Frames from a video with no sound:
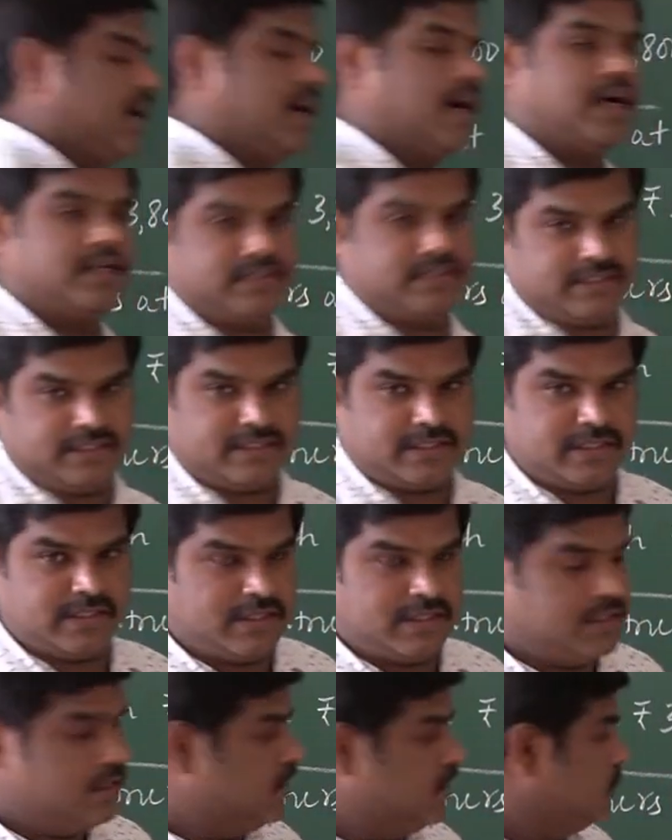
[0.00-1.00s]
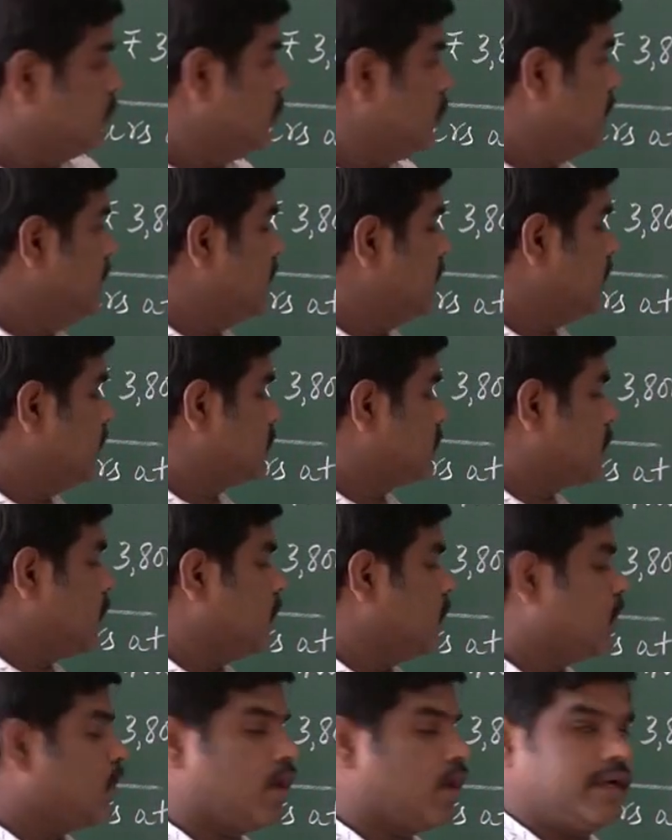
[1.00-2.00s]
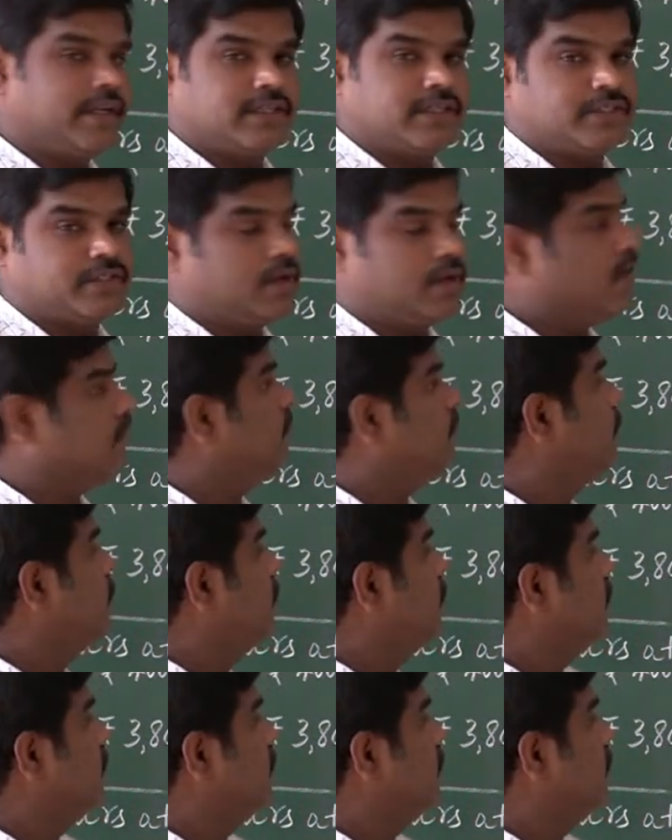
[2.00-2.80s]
answer. So interest on drawings of